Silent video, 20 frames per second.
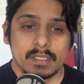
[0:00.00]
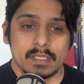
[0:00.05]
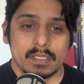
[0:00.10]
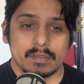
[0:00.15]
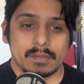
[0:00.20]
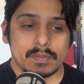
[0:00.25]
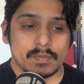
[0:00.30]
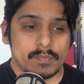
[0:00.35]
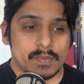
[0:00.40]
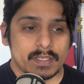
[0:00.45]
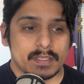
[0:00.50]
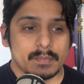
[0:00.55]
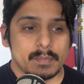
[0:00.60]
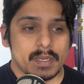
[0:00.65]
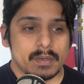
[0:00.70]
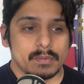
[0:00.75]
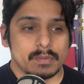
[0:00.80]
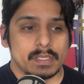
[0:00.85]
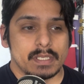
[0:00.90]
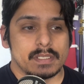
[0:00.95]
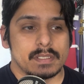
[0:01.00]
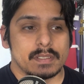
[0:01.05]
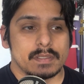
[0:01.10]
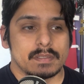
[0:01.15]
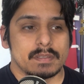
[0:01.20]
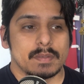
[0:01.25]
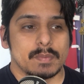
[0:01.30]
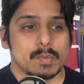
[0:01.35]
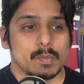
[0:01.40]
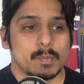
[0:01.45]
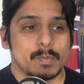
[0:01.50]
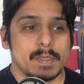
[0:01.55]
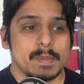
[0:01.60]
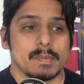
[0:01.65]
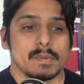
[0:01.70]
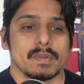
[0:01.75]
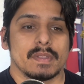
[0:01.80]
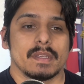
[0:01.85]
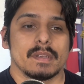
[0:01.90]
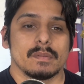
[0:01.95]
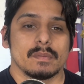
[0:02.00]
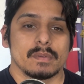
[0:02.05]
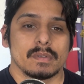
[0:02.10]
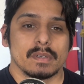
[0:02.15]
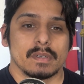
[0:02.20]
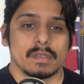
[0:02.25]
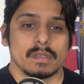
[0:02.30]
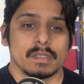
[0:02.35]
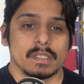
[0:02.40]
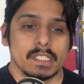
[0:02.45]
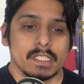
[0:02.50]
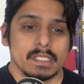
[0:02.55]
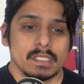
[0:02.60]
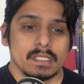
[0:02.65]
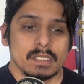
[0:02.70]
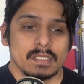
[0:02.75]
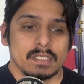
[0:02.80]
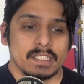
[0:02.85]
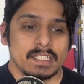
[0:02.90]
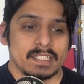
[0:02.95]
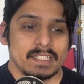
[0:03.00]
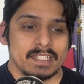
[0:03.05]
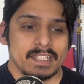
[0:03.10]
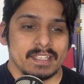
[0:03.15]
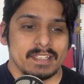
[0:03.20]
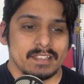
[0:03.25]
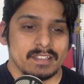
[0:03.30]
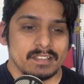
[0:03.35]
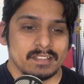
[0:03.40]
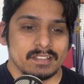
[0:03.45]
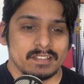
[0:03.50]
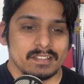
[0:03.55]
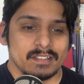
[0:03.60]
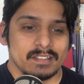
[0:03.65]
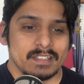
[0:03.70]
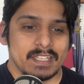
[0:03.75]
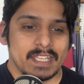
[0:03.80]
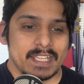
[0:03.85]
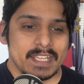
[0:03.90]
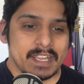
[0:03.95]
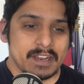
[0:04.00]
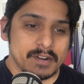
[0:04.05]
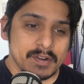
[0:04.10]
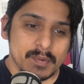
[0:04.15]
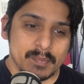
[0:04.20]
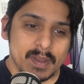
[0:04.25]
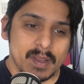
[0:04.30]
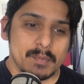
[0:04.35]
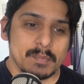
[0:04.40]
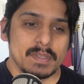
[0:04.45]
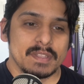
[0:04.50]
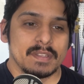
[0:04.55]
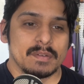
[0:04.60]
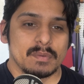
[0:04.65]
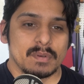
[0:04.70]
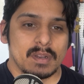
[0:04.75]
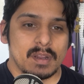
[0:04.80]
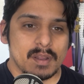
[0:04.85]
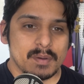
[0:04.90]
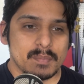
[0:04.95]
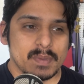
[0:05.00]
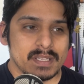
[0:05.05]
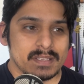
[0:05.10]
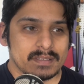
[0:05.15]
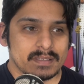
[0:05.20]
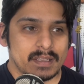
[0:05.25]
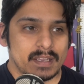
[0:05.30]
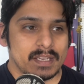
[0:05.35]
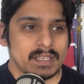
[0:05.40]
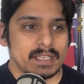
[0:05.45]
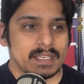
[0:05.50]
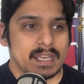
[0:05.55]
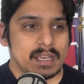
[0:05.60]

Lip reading: It was affecting my relationships with people that cared about me, that were on my side.